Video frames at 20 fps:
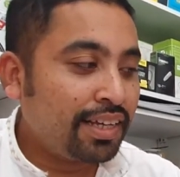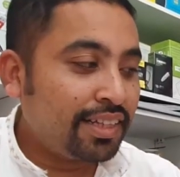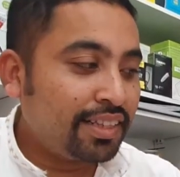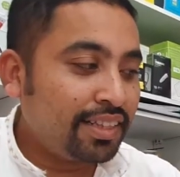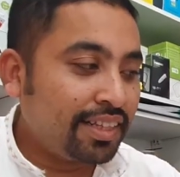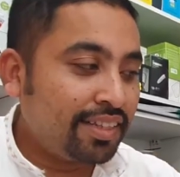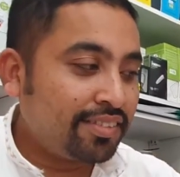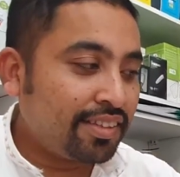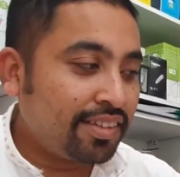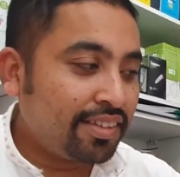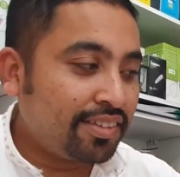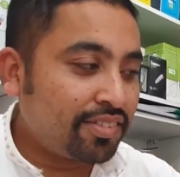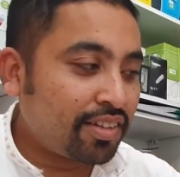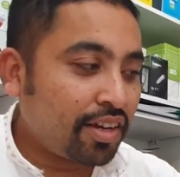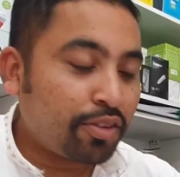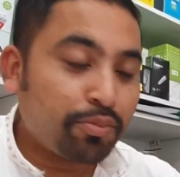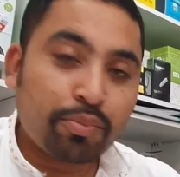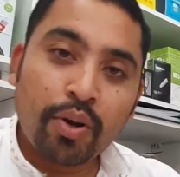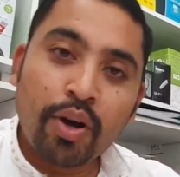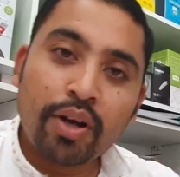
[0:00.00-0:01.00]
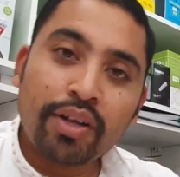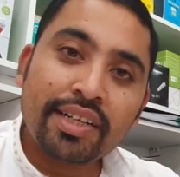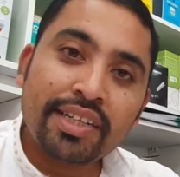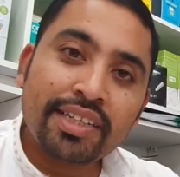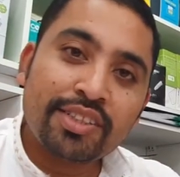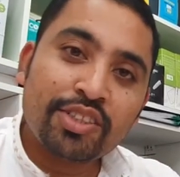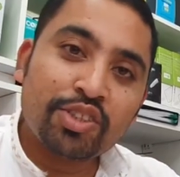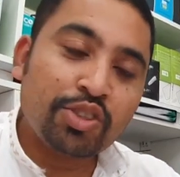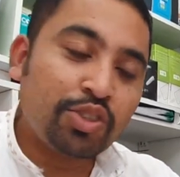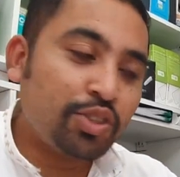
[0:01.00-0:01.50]
This is
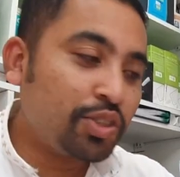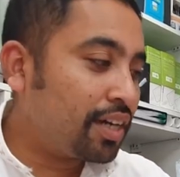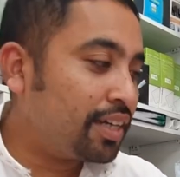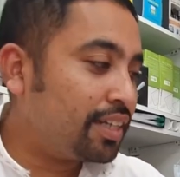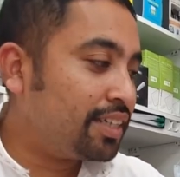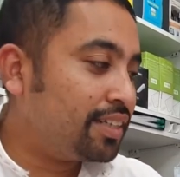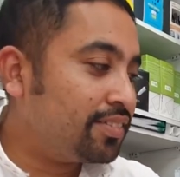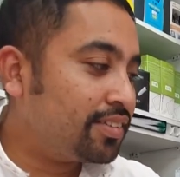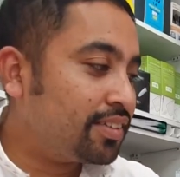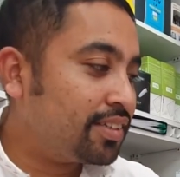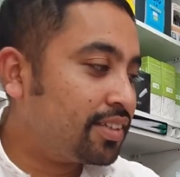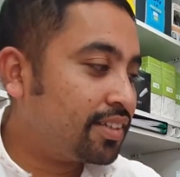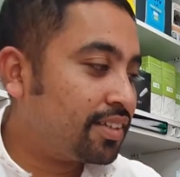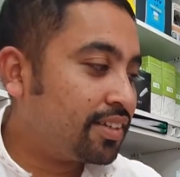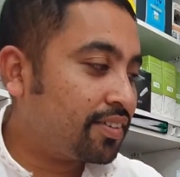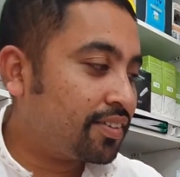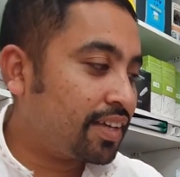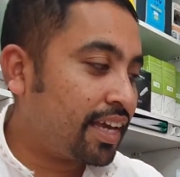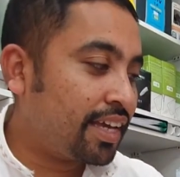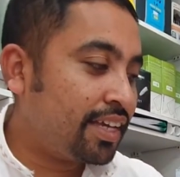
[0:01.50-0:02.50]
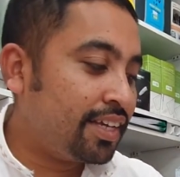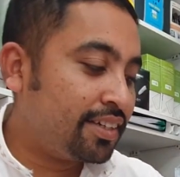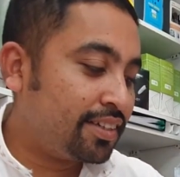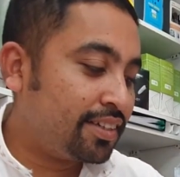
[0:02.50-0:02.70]
unbranded, Chinese. Okay,